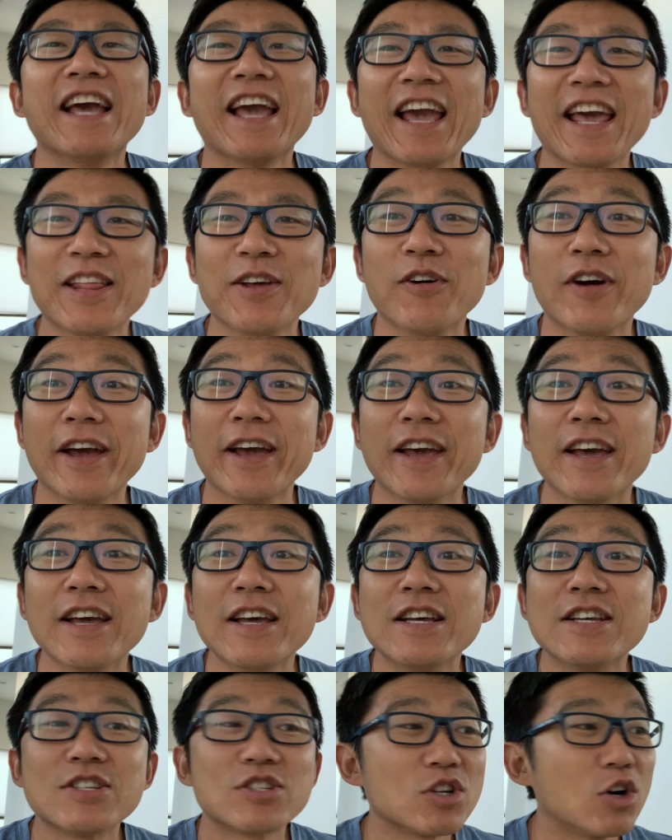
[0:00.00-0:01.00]
Anyway,
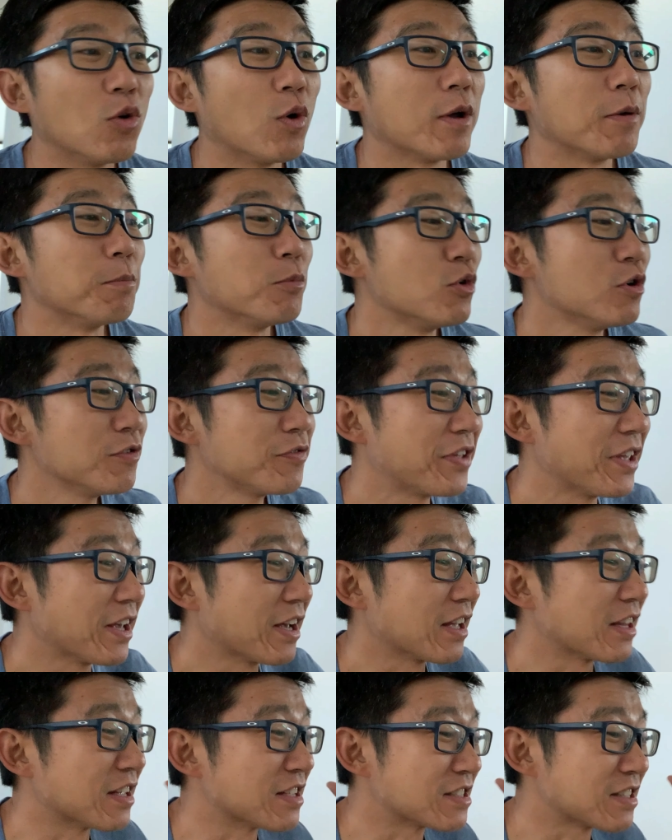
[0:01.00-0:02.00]
so when I moved
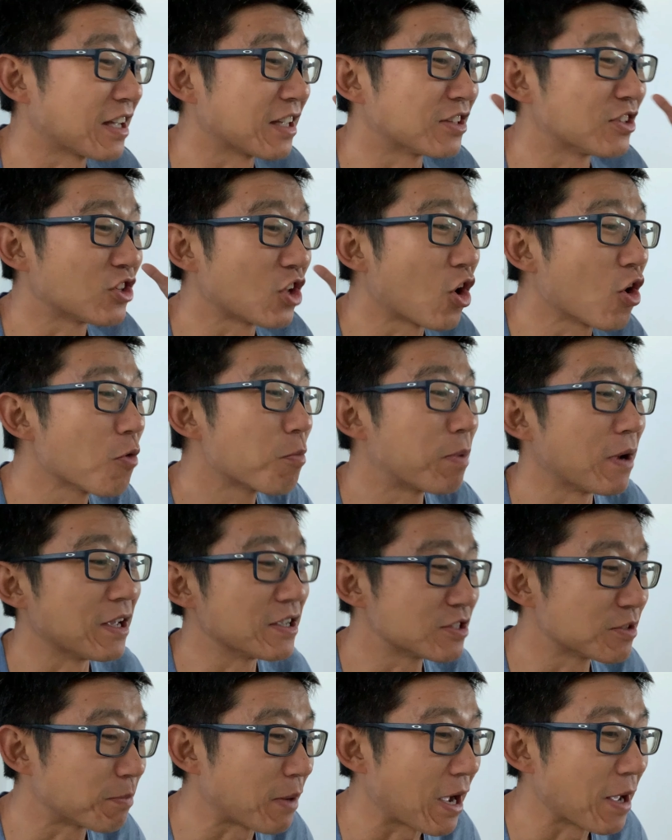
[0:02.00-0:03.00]
here, there's like no
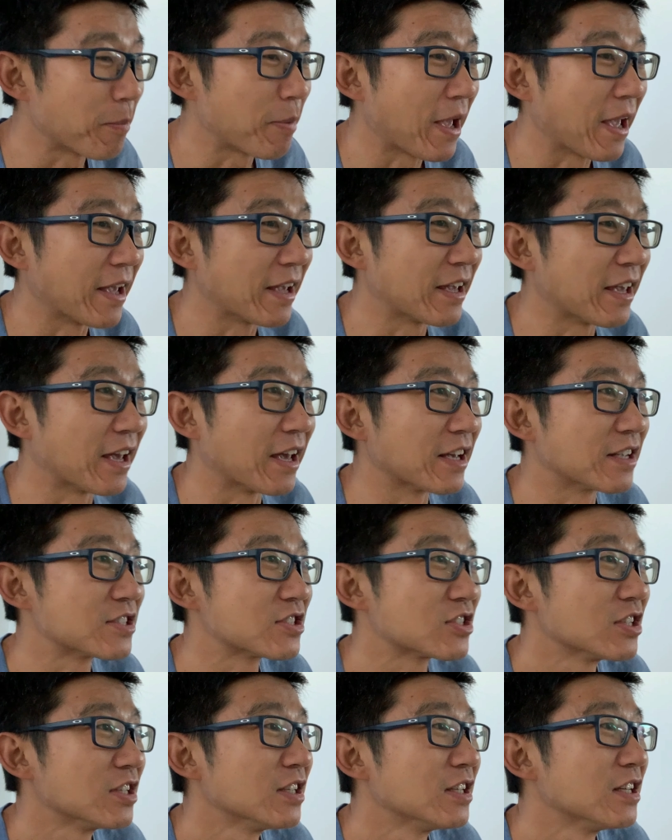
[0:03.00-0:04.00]
place to buy pancakes.